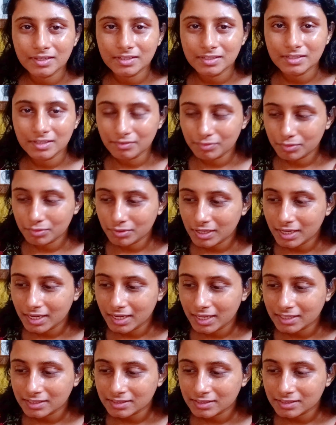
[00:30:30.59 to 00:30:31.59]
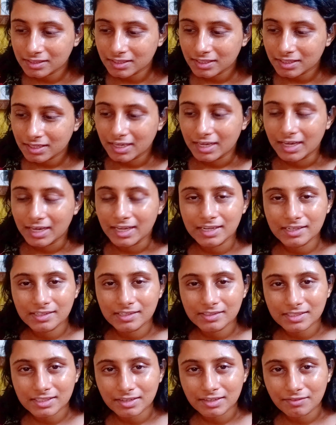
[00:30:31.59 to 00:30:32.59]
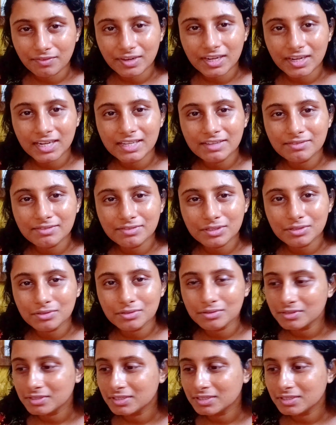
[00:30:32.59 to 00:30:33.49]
You have to relax. And if someone leaves you,